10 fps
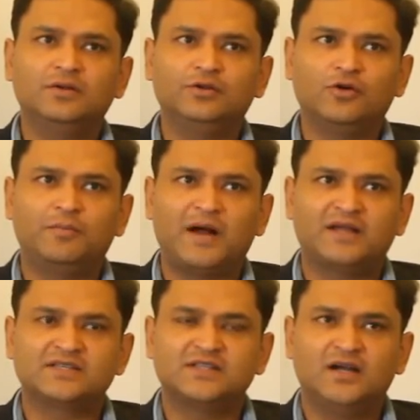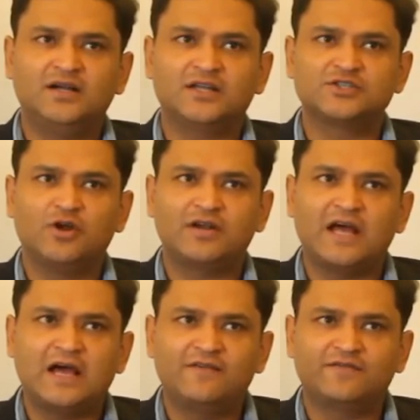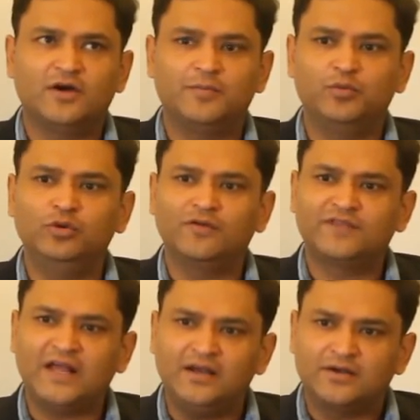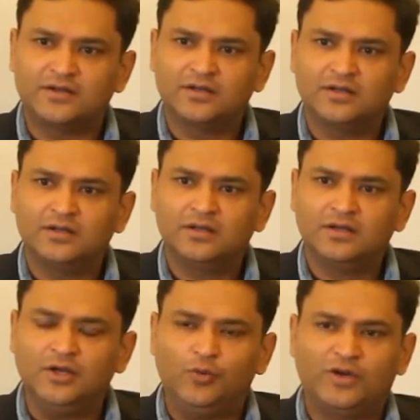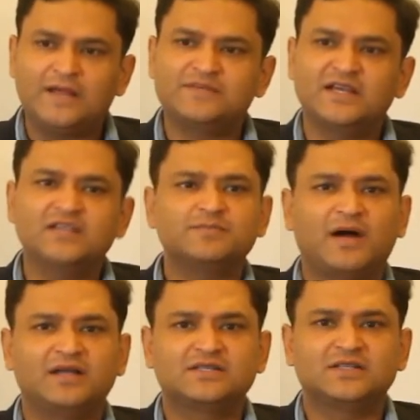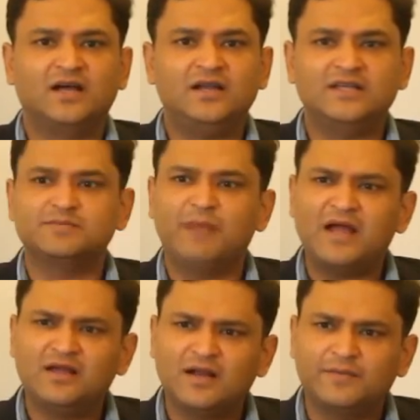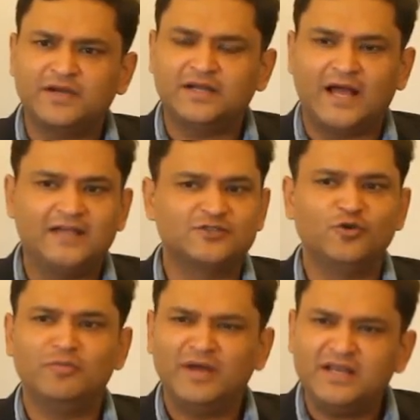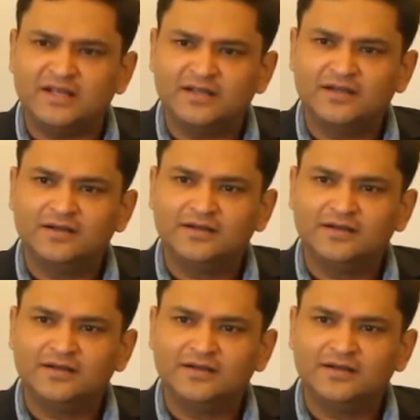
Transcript: Pakistan does not have a pool of talent. What I'm saying is Pakistan is bankrupt. It has no money.